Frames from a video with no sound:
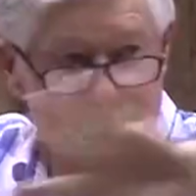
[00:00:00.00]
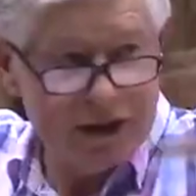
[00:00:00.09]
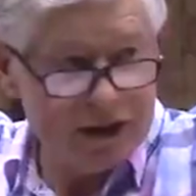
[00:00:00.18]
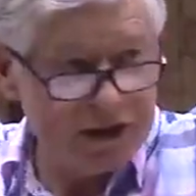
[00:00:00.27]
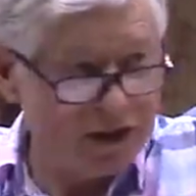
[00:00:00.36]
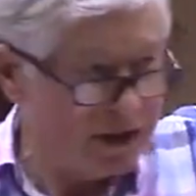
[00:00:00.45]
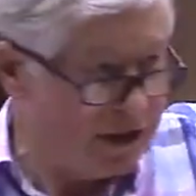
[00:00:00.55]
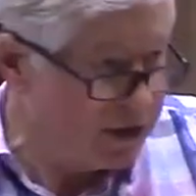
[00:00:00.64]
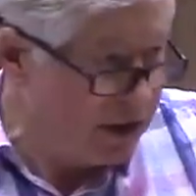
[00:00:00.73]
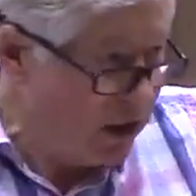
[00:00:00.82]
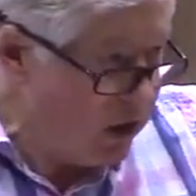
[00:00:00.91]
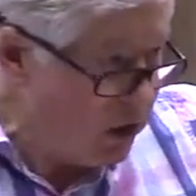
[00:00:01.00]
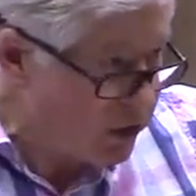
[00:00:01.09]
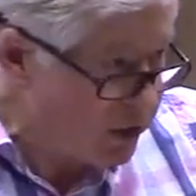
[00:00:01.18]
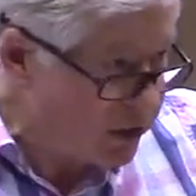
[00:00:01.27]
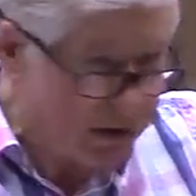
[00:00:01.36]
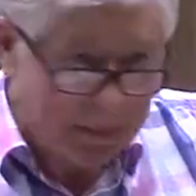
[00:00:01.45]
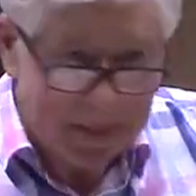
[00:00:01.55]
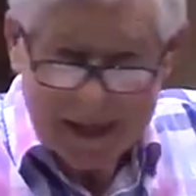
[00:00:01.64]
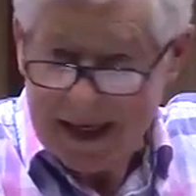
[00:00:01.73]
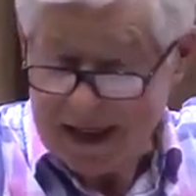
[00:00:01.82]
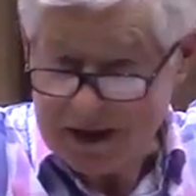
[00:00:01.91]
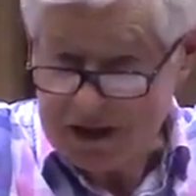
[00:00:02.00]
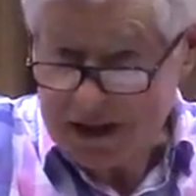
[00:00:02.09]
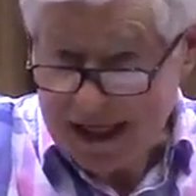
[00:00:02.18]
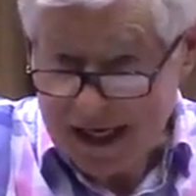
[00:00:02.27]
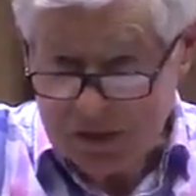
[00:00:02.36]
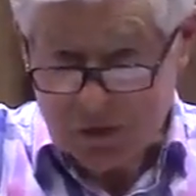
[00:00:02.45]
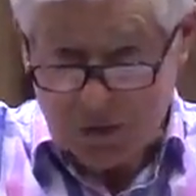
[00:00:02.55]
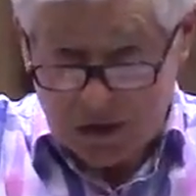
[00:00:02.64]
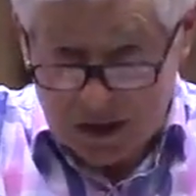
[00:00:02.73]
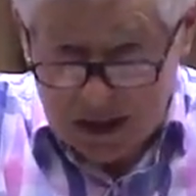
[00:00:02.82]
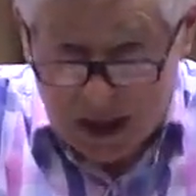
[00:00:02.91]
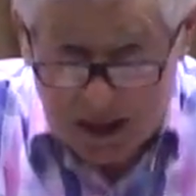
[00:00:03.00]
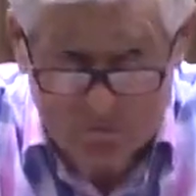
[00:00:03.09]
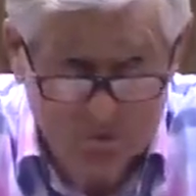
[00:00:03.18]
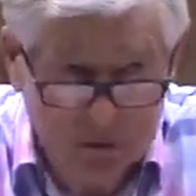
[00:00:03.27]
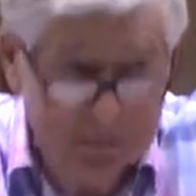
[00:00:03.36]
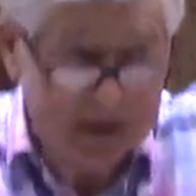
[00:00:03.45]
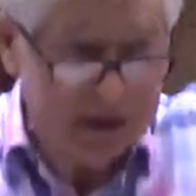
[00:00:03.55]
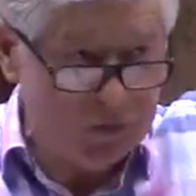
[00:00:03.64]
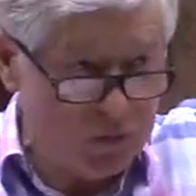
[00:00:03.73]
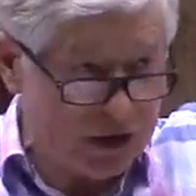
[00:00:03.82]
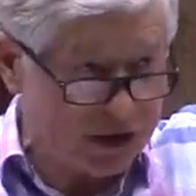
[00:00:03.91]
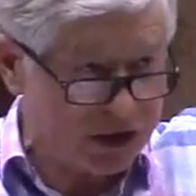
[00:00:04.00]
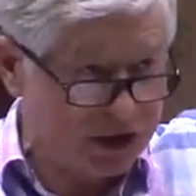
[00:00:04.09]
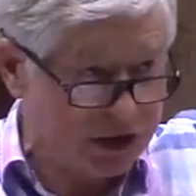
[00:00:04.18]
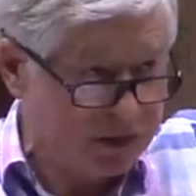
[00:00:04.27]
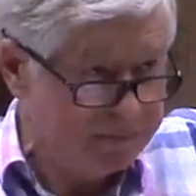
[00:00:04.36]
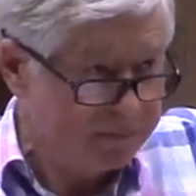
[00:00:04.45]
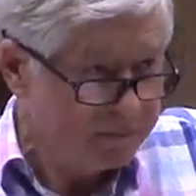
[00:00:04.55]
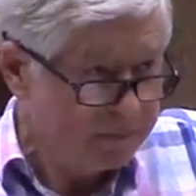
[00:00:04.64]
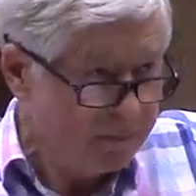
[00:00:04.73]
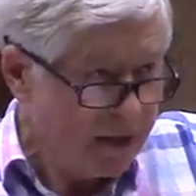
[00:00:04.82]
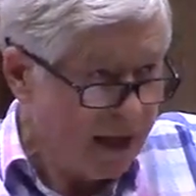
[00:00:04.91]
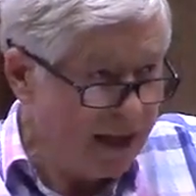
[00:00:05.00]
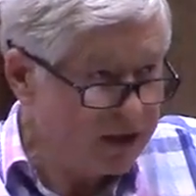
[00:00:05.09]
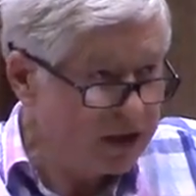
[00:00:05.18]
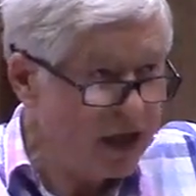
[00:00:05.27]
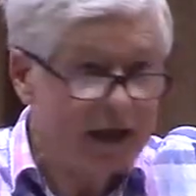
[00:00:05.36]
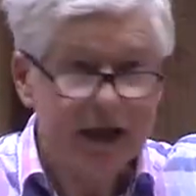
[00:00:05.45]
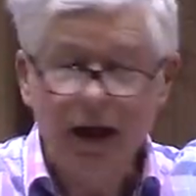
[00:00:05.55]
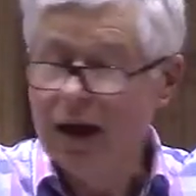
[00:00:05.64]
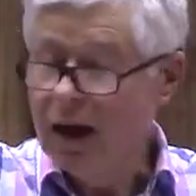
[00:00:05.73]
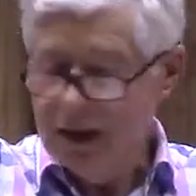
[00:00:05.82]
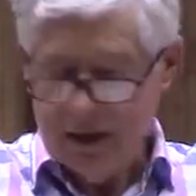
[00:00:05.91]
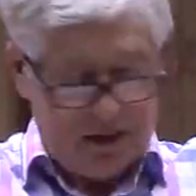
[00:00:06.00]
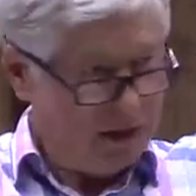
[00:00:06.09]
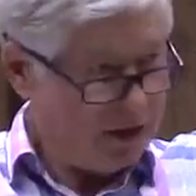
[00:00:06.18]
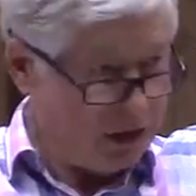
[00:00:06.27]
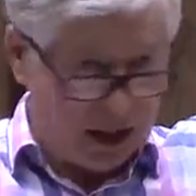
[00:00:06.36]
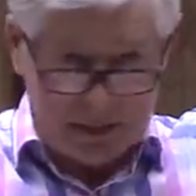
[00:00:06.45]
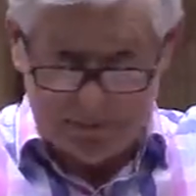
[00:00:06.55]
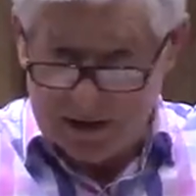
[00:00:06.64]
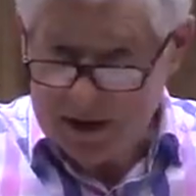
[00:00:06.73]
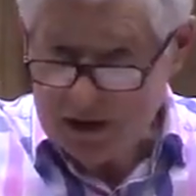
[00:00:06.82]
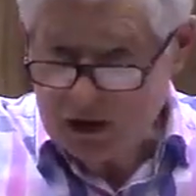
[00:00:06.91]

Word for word: these things and look at them and see how your life will be enriched. And it's like it's like being in